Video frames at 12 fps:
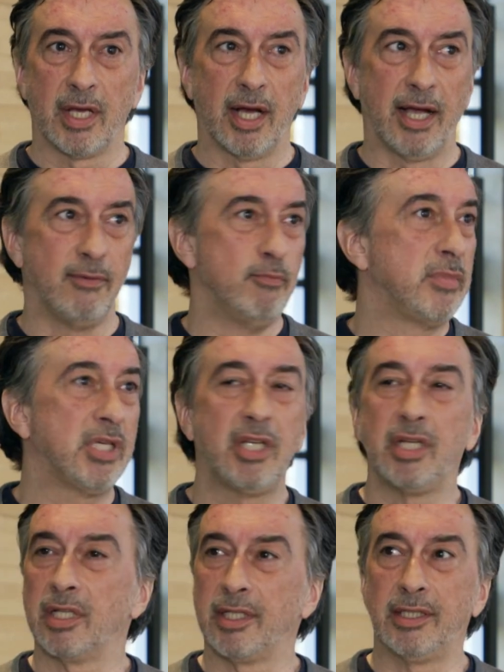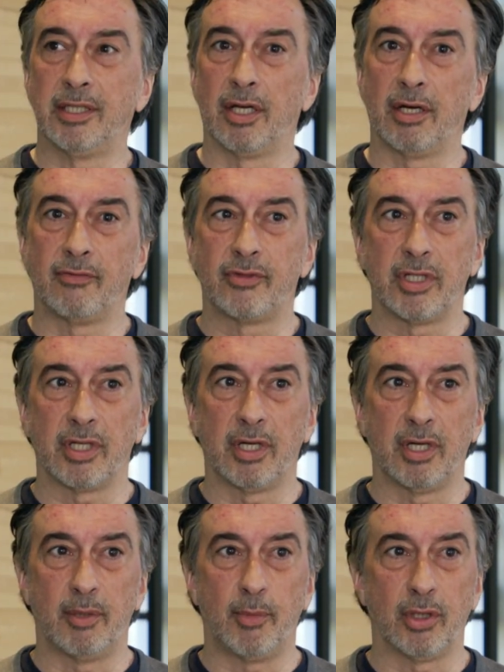I immediately loved
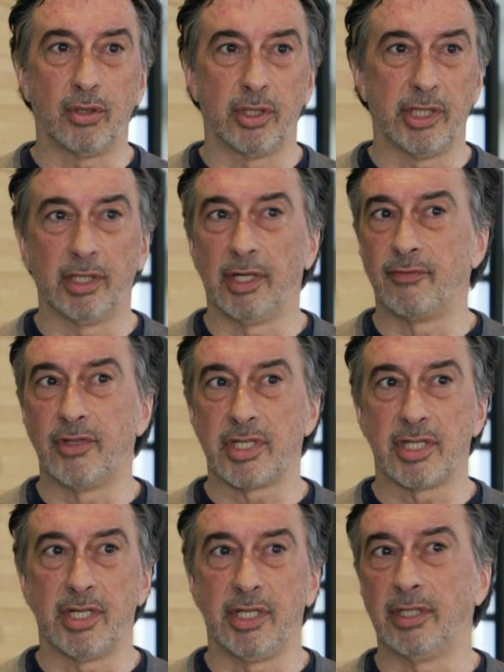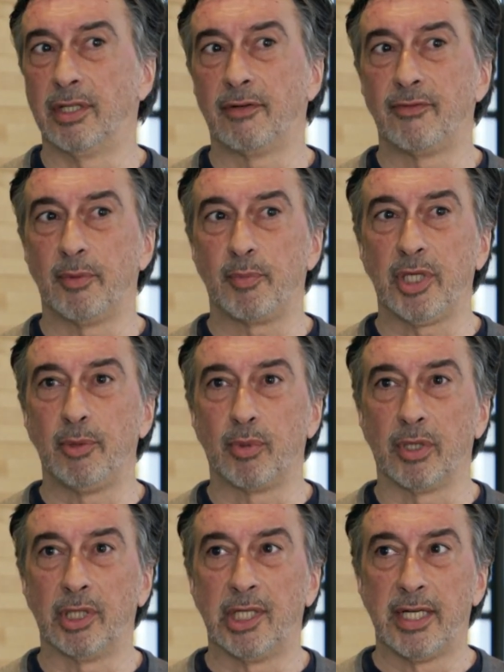Mongolia, loved the city, loved the people.